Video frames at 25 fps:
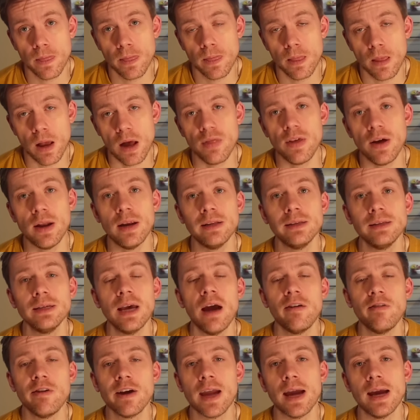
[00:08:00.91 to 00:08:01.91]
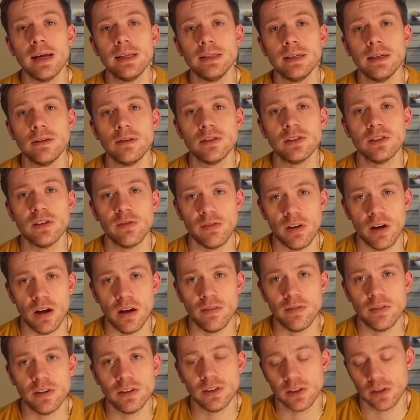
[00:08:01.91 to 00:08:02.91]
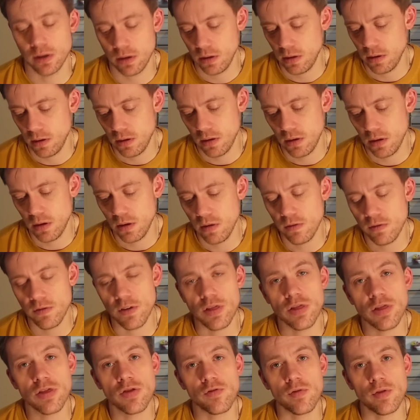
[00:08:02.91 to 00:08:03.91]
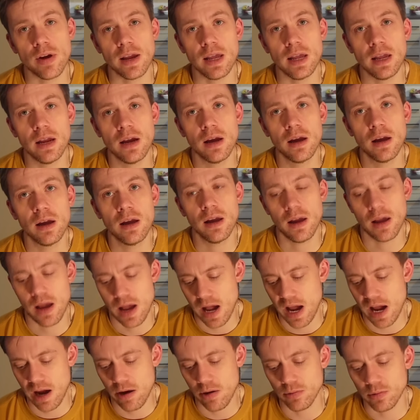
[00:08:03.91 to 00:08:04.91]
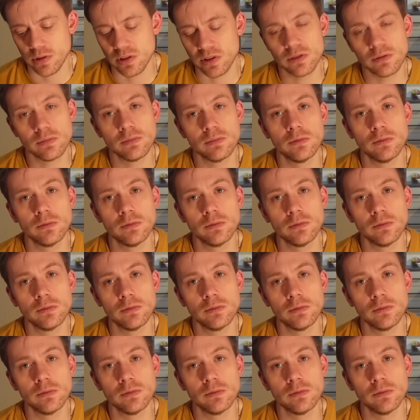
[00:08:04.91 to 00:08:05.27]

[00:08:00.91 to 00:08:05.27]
and then interrogated the survivors for 3 hours.